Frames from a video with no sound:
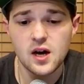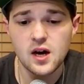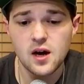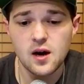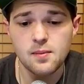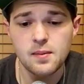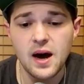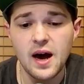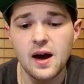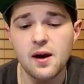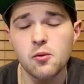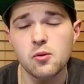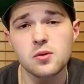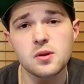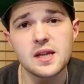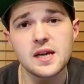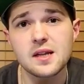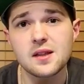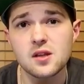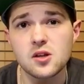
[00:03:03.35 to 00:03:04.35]
I
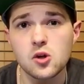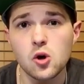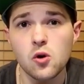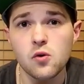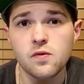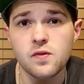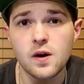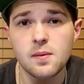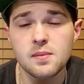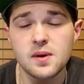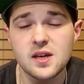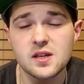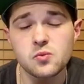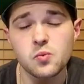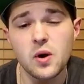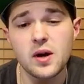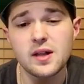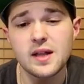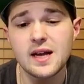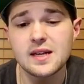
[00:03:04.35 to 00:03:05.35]
will link the GoFundMe
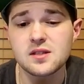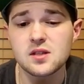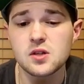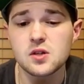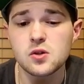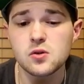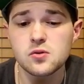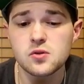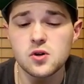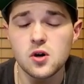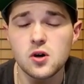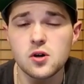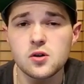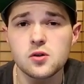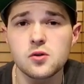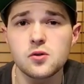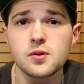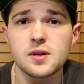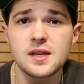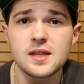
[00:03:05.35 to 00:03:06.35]
as well as the news
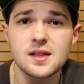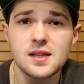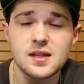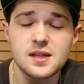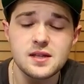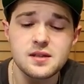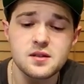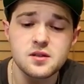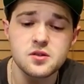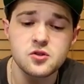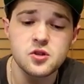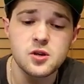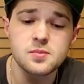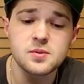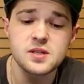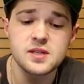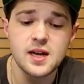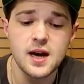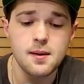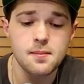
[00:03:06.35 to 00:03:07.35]
article in the
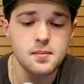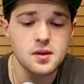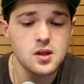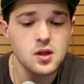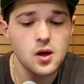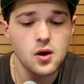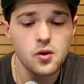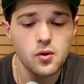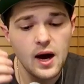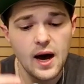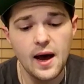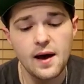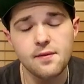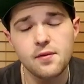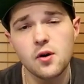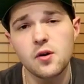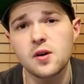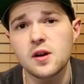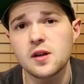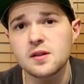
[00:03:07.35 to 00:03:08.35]
description down below.
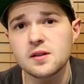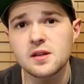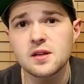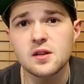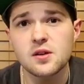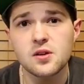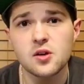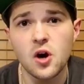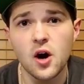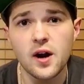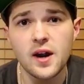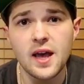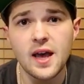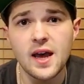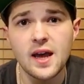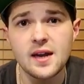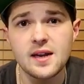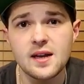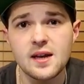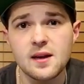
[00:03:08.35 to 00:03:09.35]
I've already gone
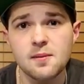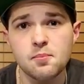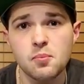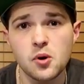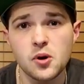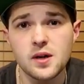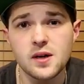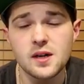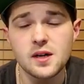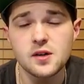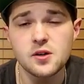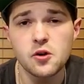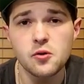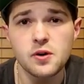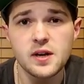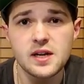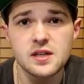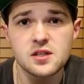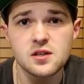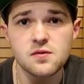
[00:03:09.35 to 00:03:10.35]
ahead and put in a
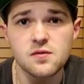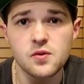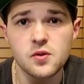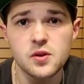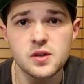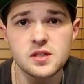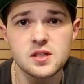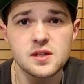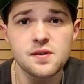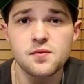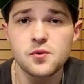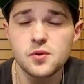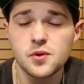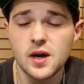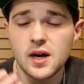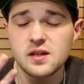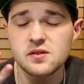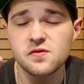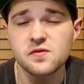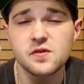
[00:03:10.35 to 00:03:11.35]
donation for this. If you
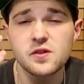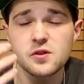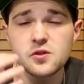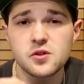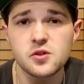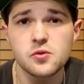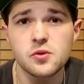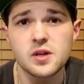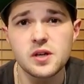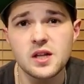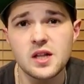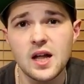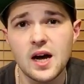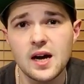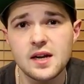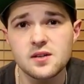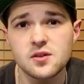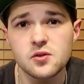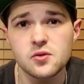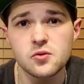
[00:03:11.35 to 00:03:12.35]
guys feel so
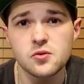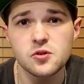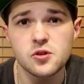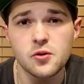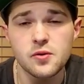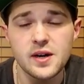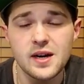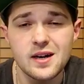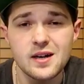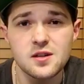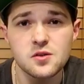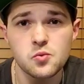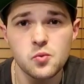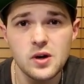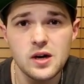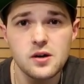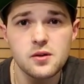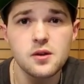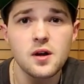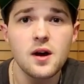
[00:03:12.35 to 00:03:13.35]
inclined to donate as
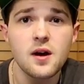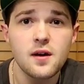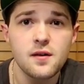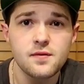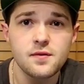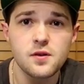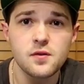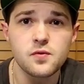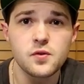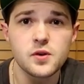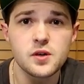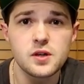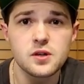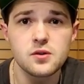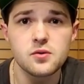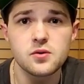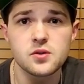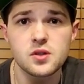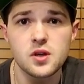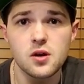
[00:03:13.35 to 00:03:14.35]
well, feel free to
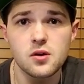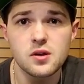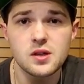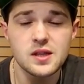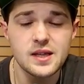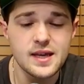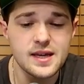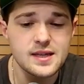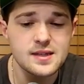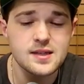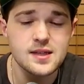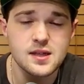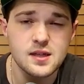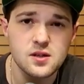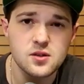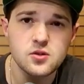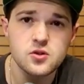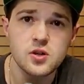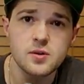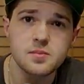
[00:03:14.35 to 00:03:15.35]
do so. The link is in the
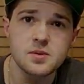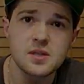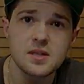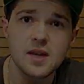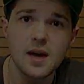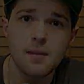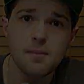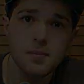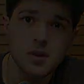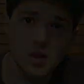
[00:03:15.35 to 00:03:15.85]
description down